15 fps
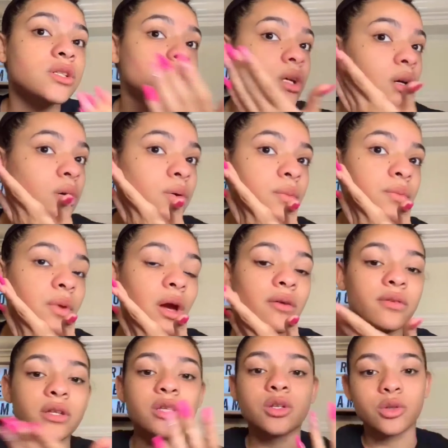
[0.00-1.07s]
So I
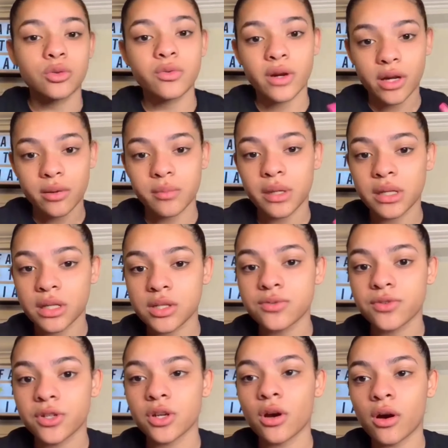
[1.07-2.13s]
really do recommend this
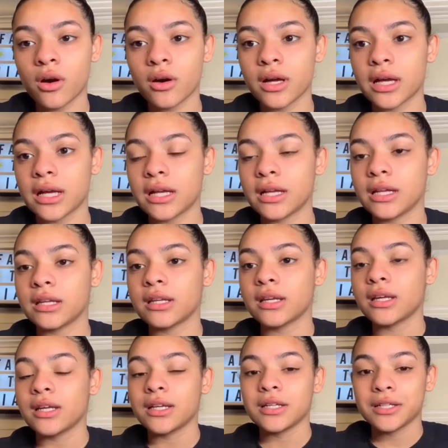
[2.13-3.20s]
for y'all, and
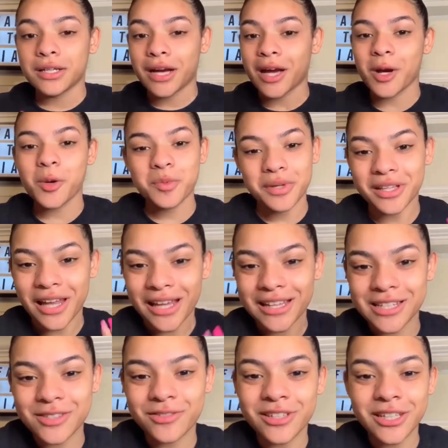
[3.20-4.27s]
I hope y'all like this